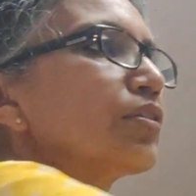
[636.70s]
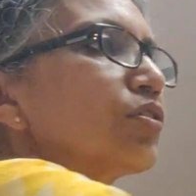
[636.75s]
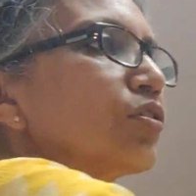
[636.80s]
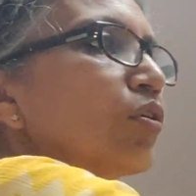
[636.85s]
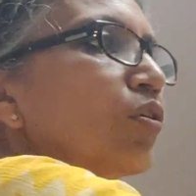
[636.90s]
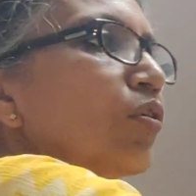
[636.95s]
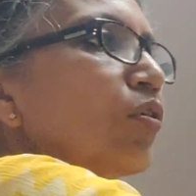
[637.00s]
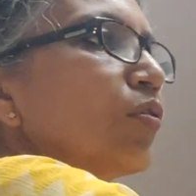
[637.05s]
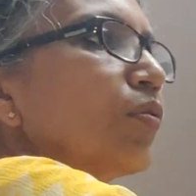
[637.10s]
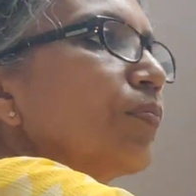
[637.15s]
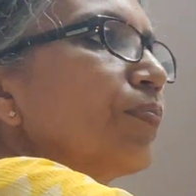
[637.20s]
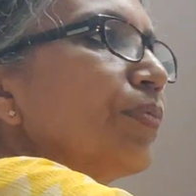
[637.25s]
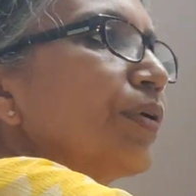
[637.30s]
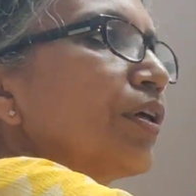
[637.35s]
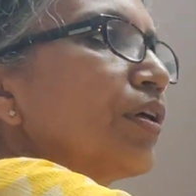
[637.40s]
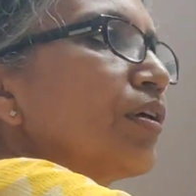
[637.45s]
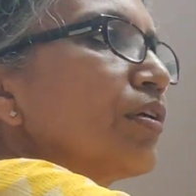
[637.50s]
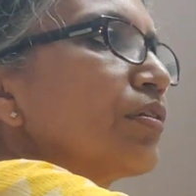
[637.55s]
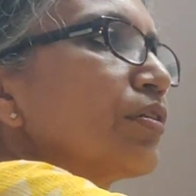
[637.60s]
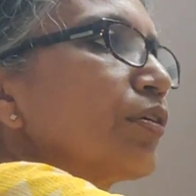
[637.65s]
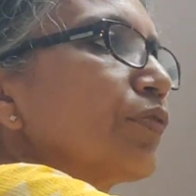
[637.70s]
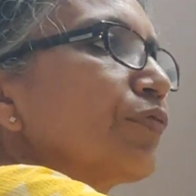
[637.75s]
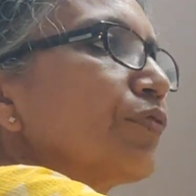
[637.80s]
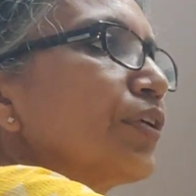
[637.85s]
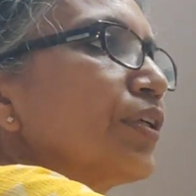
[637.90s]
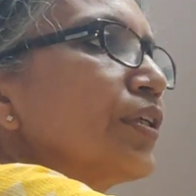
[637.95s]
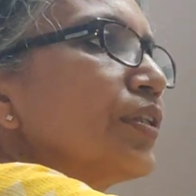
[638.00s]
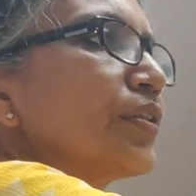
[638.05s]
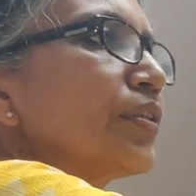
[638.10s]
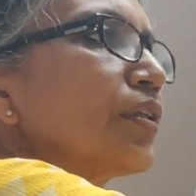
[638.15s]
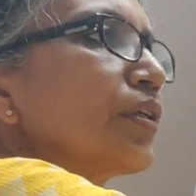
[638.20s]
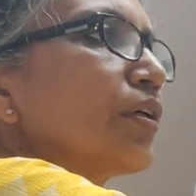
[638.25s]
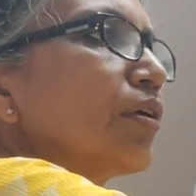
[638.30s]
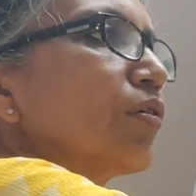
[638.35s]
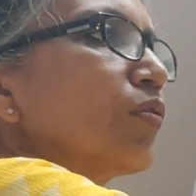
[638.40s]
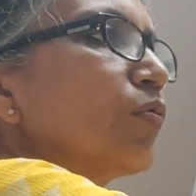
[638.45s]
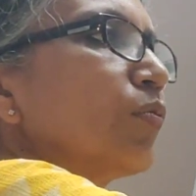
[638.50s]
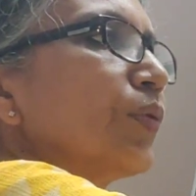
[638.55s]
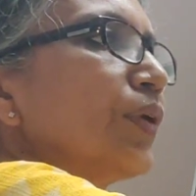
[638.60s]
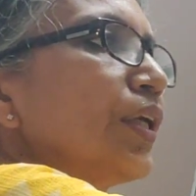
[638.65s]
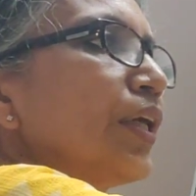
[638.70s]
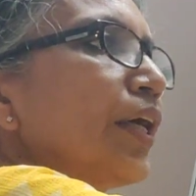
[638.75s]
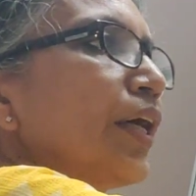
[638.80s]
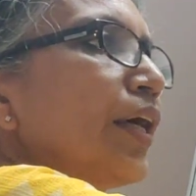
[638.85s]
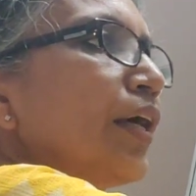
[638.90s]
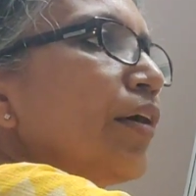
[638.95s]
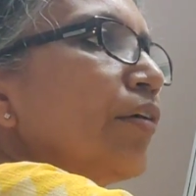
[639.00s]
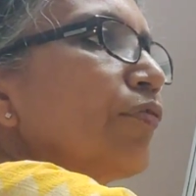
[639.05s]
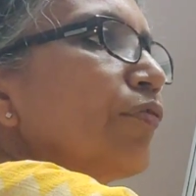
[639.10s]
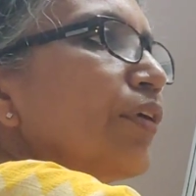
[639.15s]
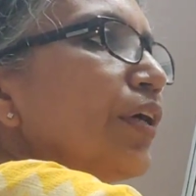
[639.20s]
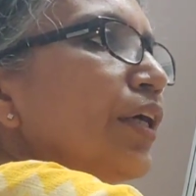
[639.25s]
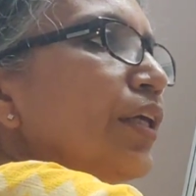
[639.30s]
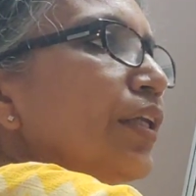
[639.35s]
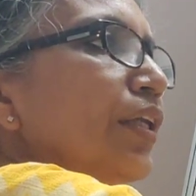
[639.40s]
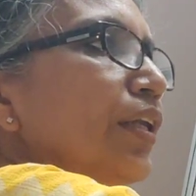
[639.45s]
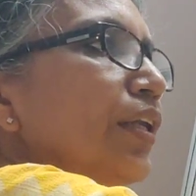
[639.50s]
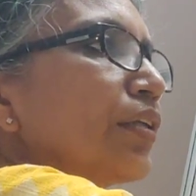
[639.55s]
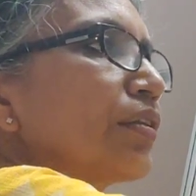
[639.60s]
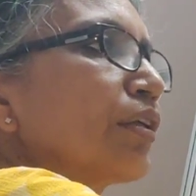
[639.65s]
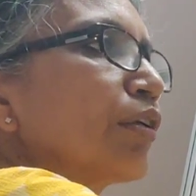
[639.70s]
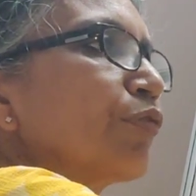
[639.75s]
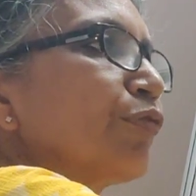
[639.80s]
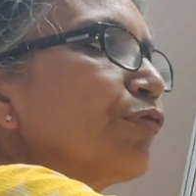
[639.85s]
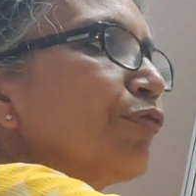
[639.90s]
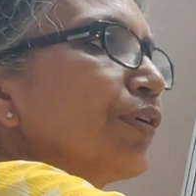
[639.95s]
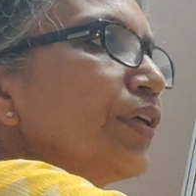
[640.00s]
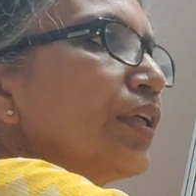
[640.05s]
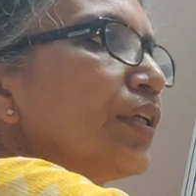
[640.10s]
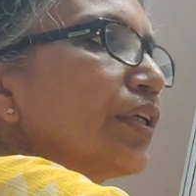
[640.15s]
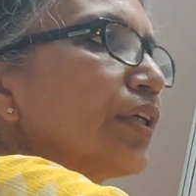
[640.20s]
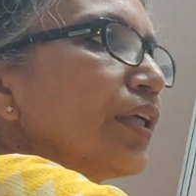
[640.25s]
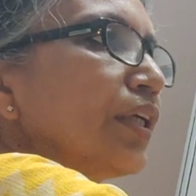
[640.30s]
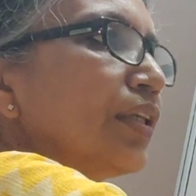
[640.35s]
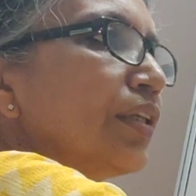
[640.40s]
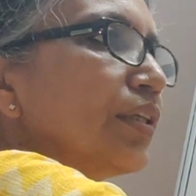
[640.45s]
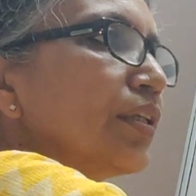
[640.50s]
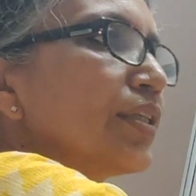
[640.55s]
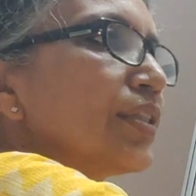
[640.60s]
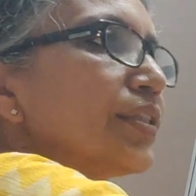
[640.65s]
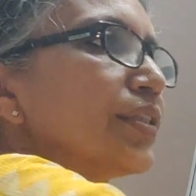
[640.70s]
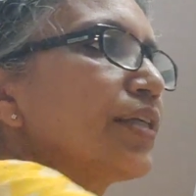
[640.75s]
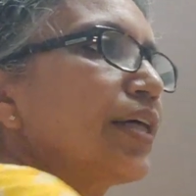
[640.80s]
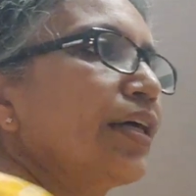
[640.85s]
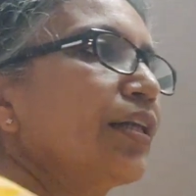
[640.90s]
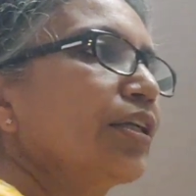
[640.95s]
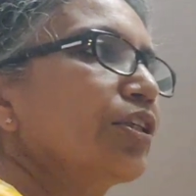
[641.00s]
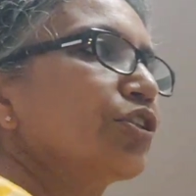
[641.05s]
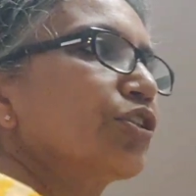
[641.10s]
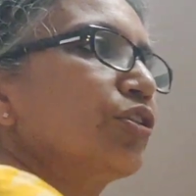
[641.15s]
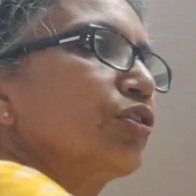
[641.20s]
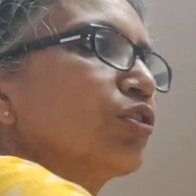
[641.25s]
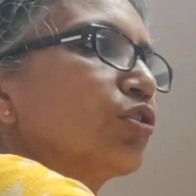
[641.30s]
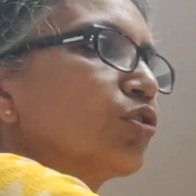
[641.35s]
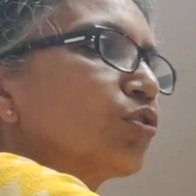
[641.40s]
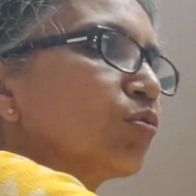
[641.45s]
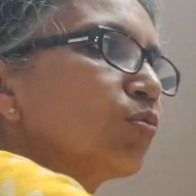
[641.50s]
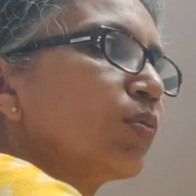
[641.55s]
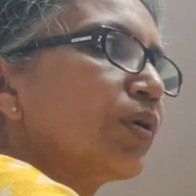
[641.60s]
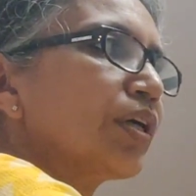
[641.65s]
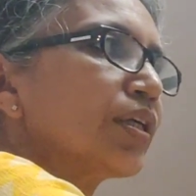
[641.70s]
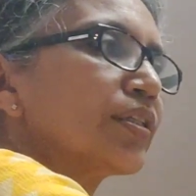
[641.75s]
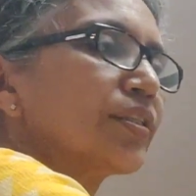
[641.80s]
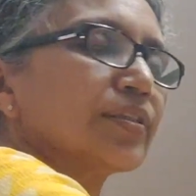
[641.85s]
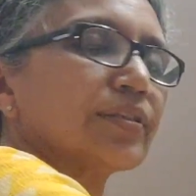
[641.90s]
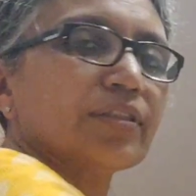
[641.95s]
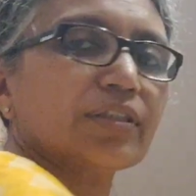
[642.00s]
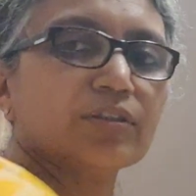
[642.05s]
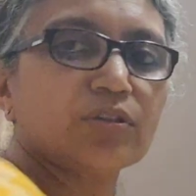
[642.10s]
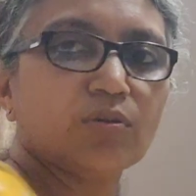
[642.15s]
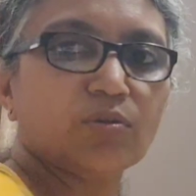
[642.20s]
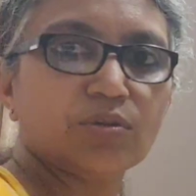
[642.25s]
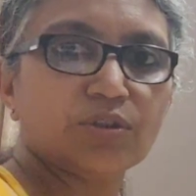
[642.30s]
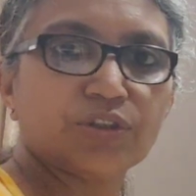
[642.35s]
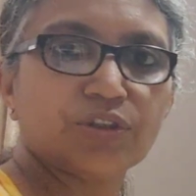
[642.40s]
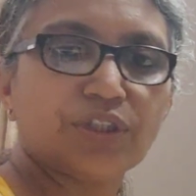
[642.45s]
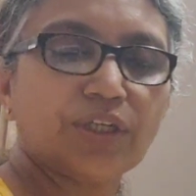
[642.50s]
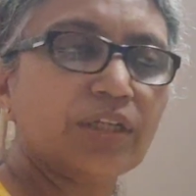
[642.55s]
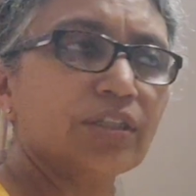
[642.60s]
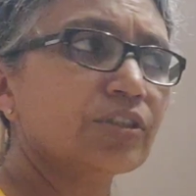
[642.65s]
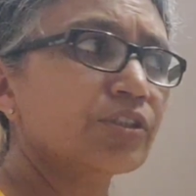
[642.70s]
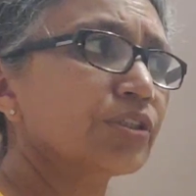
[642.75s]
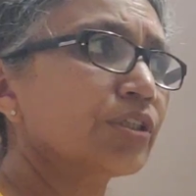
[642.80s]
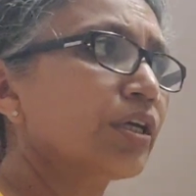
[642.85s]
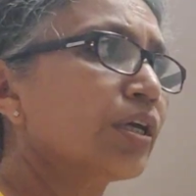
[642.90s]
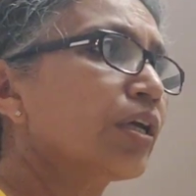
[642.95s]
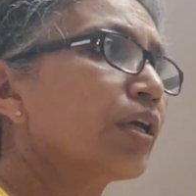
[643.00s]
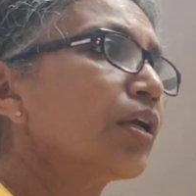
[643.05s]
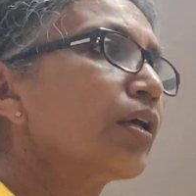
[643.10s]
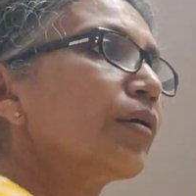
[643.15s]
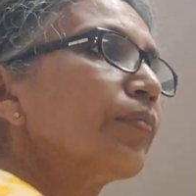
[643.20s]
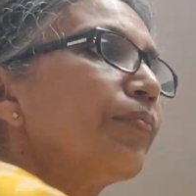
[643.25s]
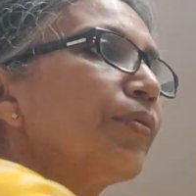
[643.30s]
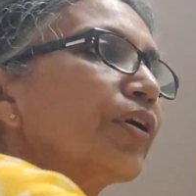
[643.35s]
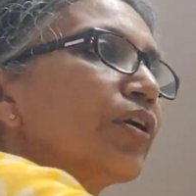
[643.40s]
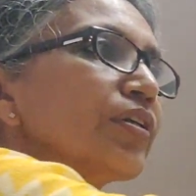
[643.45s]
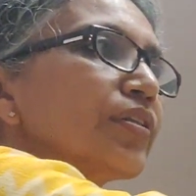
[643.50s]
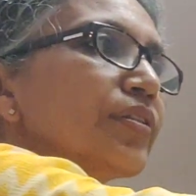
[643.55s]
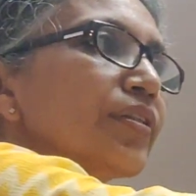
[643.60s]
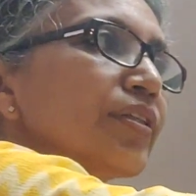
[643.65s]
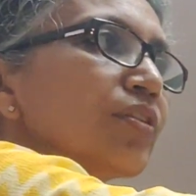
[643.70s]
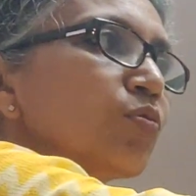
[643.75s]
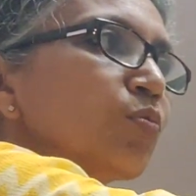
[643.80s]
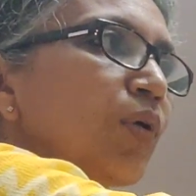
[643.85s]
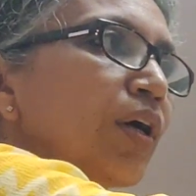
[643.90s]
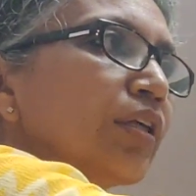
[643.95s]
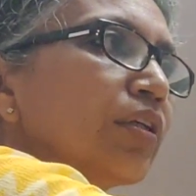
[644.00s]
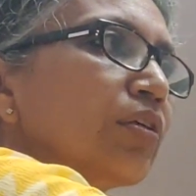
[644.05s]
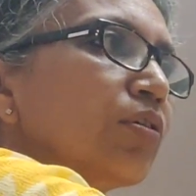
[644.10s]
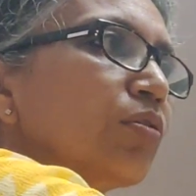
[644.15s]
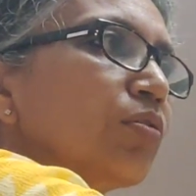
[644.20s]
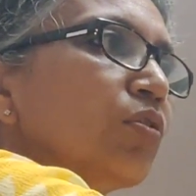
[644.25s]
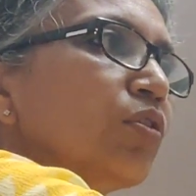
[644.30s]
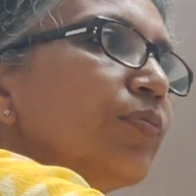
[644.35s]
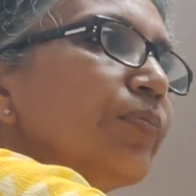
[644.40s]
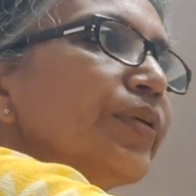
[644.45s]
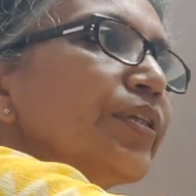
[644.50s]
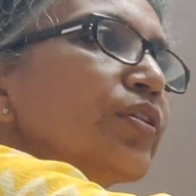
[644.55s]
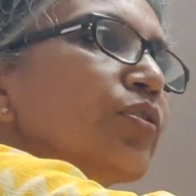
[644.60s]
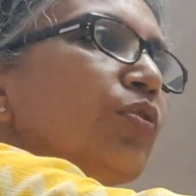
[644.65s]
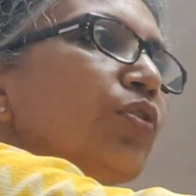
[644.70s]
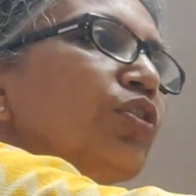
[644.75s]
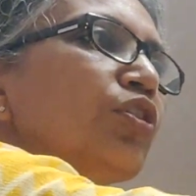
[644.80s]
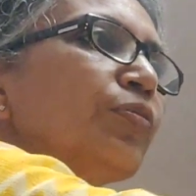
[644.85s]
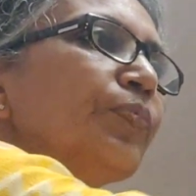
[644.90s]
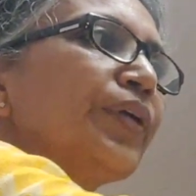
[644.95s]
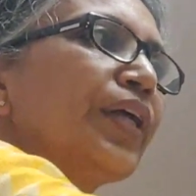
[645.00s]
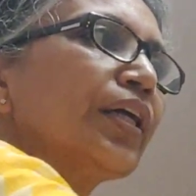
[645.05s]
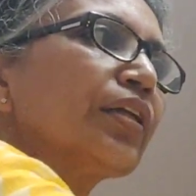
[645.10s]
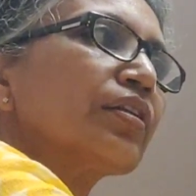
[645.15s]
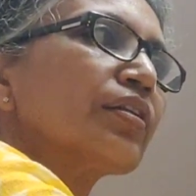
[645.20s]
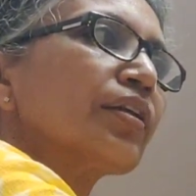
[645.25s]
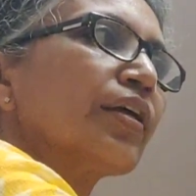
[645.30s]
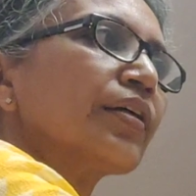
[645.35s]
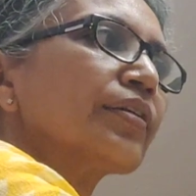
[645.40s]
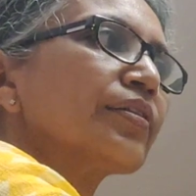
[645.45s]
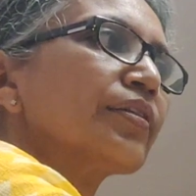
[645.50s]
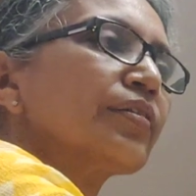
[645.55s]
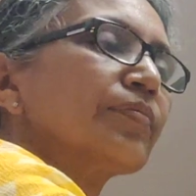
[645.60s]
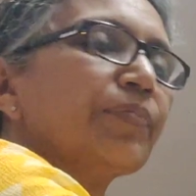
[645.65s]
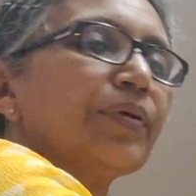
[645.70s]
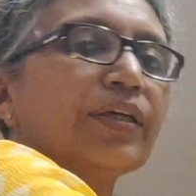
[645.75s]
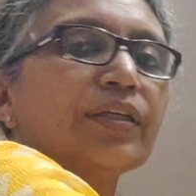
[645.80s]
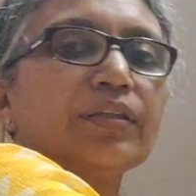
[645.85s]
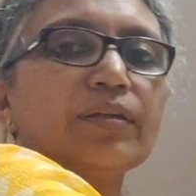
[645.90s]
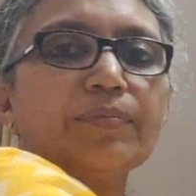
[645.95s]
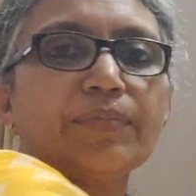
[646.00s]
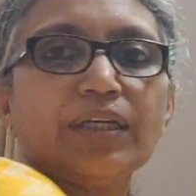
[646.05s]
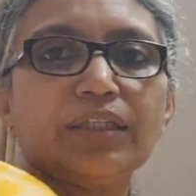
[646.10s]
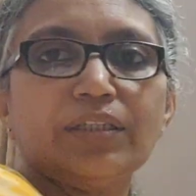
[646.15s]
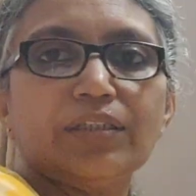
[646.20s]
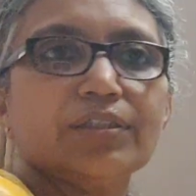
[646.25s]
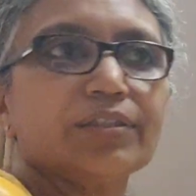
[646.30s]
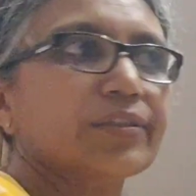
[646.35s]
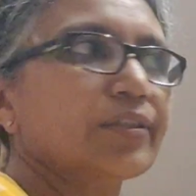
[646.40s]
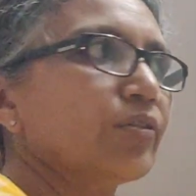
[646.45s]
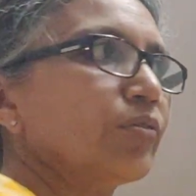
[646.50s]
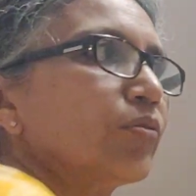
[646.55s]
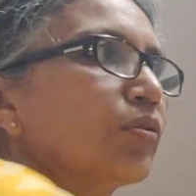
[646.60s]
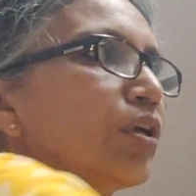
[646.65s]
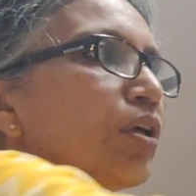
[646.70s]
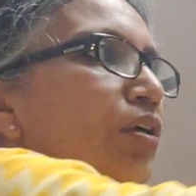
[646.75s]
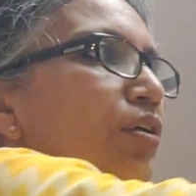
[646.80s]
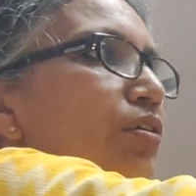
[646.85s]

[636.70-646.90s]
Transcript: So because of this, we have an electric field in this direction towards the source charge, because this 1 coulomb is going to be attracted by the minus q.